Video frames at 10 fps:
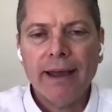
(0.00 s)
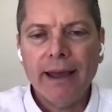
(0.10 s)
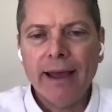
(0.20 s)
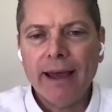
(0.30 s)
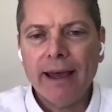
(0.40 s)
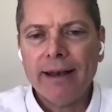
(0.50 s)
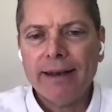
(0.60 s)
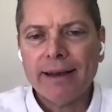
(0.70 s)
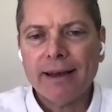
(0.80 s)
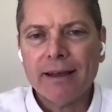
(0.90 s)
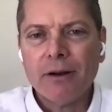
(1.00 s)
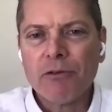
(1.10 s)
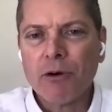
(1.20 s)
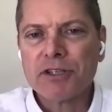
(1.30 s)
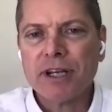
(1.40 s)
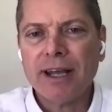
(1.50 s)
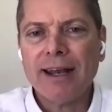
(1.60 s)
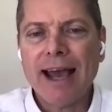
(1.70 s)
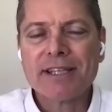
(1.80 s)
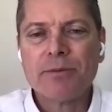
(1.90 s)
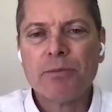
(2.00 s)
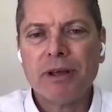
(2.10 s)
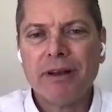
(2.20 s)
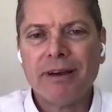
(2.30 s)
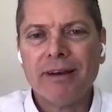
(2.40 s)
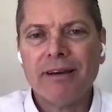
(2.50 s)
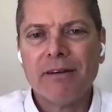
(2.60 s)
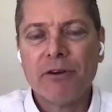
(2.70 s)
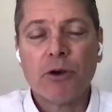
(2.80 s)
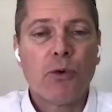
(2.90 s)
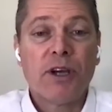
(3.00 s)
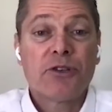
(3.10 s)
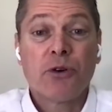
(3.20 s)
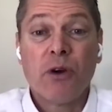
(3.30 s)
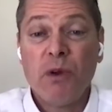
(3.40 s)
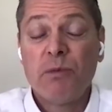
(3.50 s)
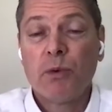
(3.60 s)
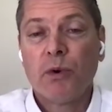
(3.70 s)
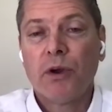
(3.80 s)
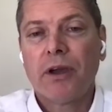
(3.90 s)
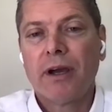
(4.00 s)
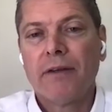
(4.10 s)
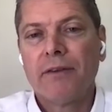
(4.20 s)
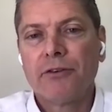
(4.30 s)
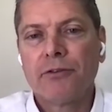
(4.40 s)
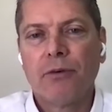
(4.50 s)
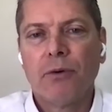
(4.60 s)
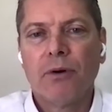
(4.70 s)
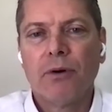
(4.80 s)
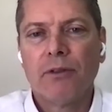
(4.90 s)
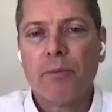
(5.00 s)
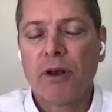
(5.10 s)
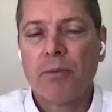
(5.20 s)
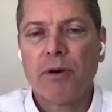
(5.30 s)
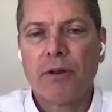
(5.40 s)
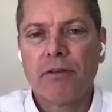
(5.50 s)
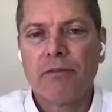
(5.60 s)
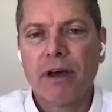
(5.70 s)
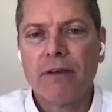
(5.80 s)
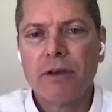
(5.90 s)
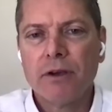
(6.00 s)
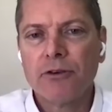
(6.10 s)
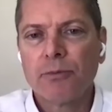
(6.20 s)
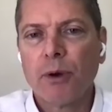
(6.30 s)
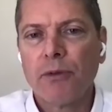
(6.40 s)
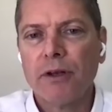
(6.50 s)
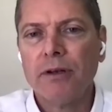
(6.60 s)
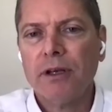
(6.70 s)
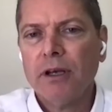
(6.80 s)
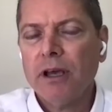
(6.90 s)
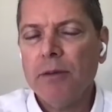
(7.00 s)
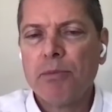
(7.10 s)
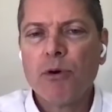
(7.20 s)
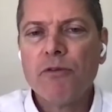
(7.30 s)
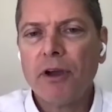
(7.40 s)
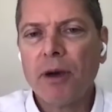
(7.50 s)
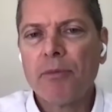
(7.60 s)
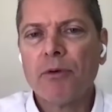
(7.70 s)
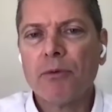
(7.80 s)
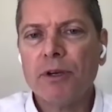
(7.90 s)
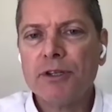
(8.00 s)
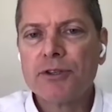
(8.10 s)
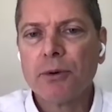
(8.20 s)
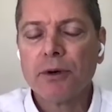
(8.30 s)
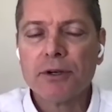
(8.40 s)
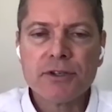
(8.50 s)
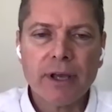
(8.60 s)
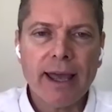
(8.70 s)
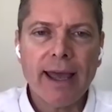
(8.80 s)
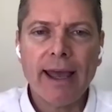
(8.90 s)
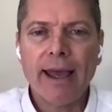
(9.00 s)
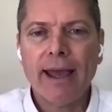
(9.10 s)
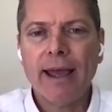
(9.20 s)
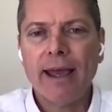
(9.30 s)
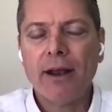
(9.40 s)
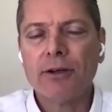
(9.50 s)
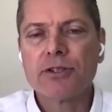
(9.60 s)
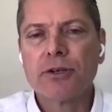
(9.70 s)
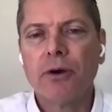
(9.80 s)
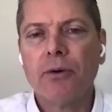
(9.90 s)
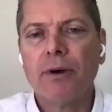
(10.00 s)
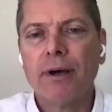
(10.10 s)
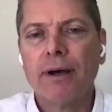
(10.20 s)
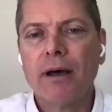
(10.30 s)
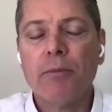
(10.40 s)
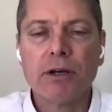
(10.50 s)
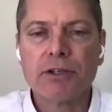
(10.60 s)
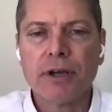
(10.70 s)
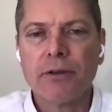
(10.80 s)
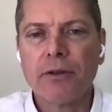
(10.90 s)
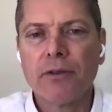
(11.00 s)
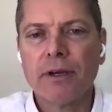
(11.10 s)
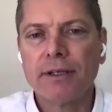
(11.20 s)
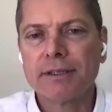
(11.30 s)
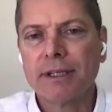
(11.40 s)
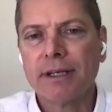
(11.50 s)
And for us, it hasn't been a very quick story. We've been working on this for the better part of the 5 years, both in improving up the resource and also, amongst other things,